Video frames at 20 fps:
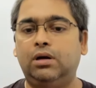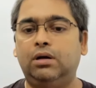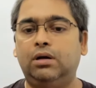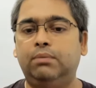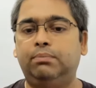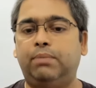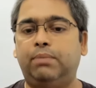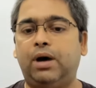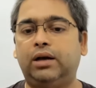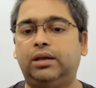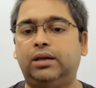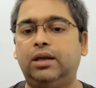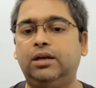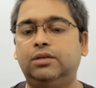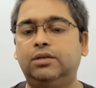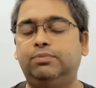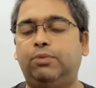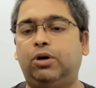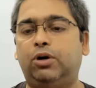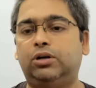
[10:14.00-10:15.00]
Parking
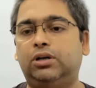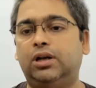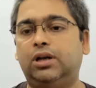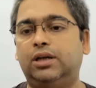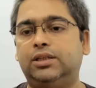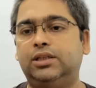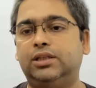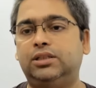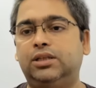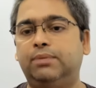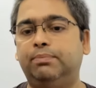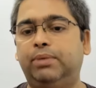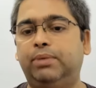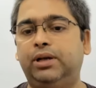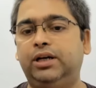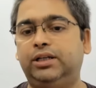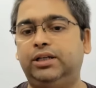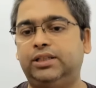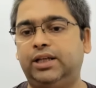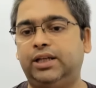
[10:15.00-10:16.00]
spot class is
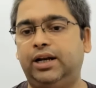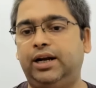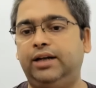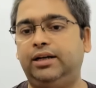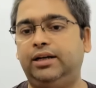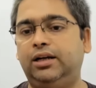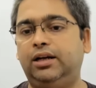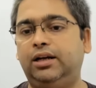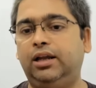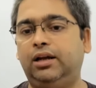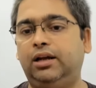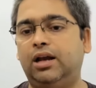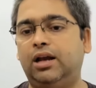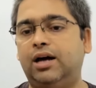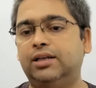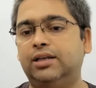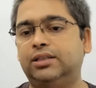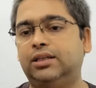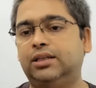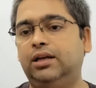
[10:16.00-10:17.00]
simple. It's an entity
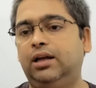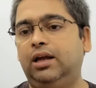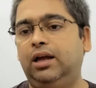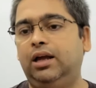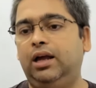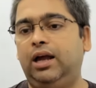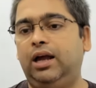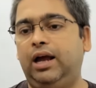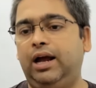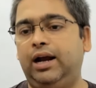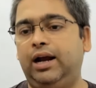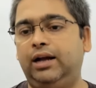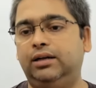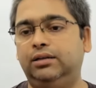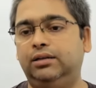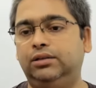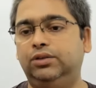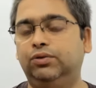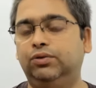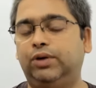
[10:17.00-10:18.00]
class
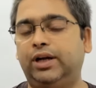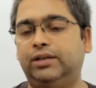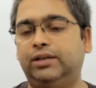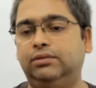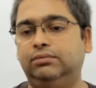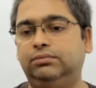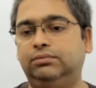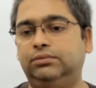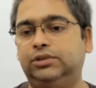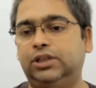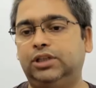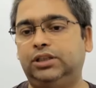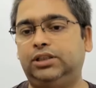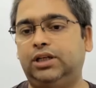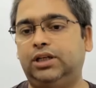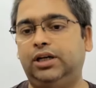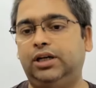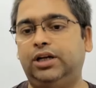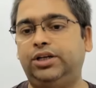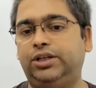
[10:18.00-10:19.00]
and you can just
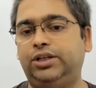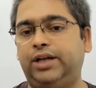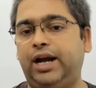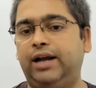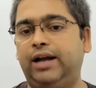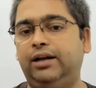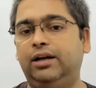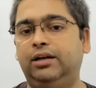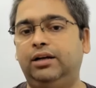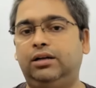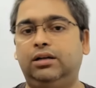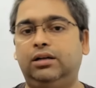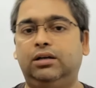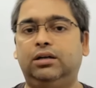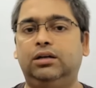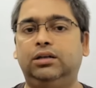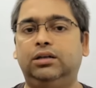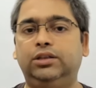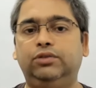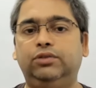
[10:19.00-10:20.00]
understand it.
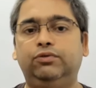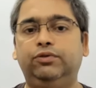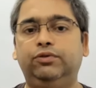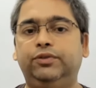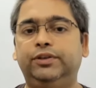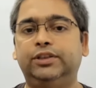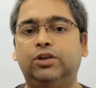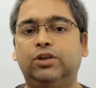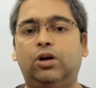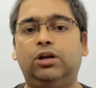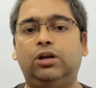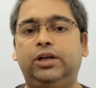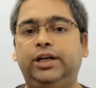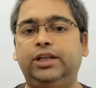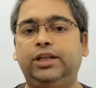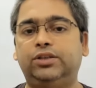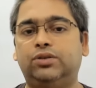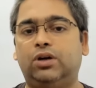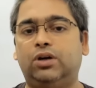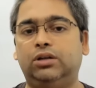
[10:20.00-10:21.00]
We
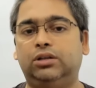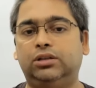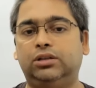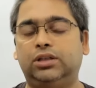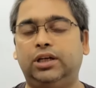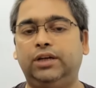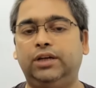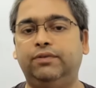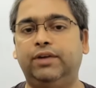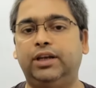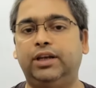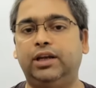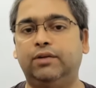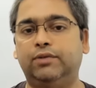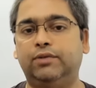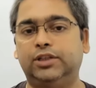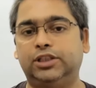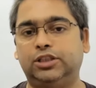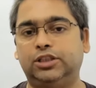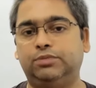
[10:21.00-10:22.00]
already saw the three
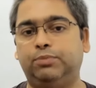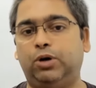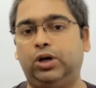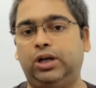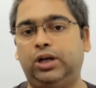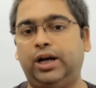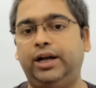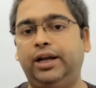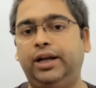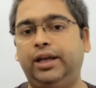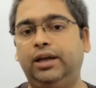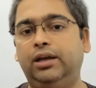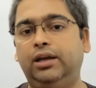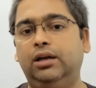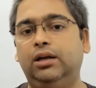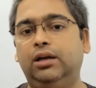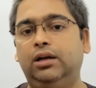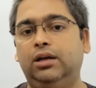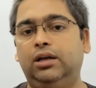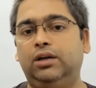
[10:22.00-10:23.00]
variables: spot ID,
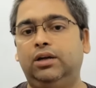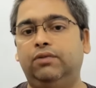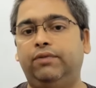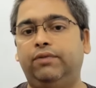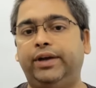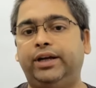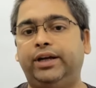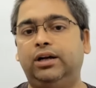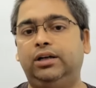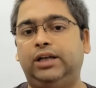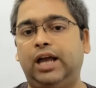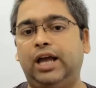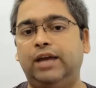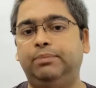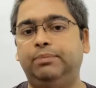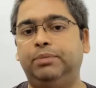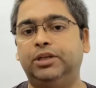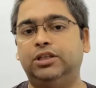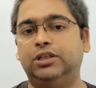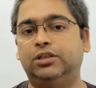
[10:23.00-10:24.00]
vehicle
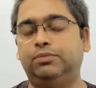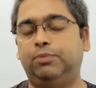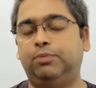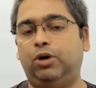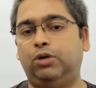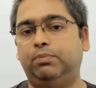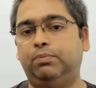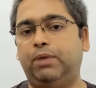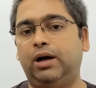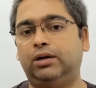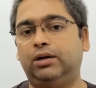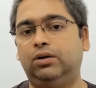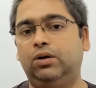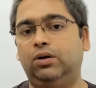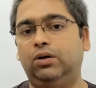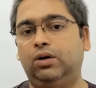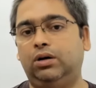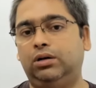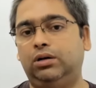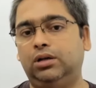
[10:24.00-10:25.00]
type is spot parked or
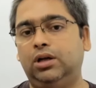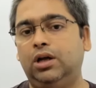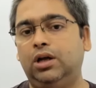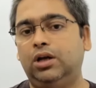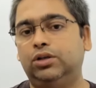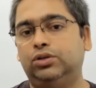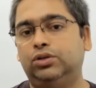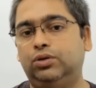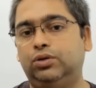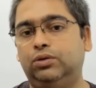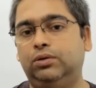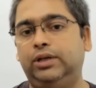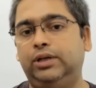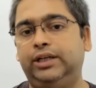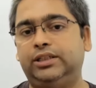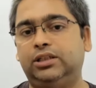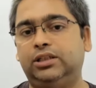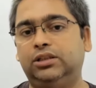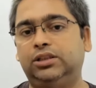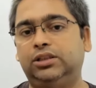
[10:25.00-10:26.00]
not. So
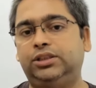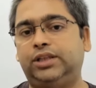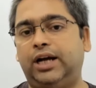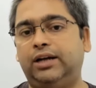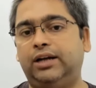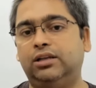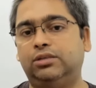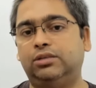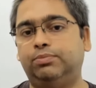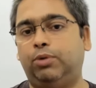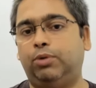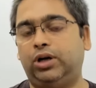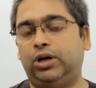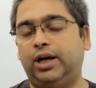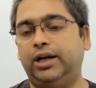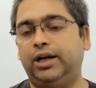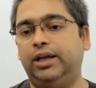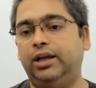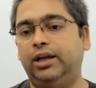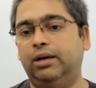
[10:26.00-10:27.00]
let's understand spot
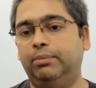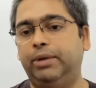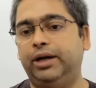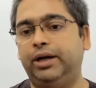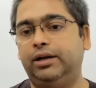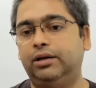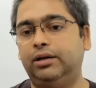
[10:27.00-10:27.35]
ID a bit.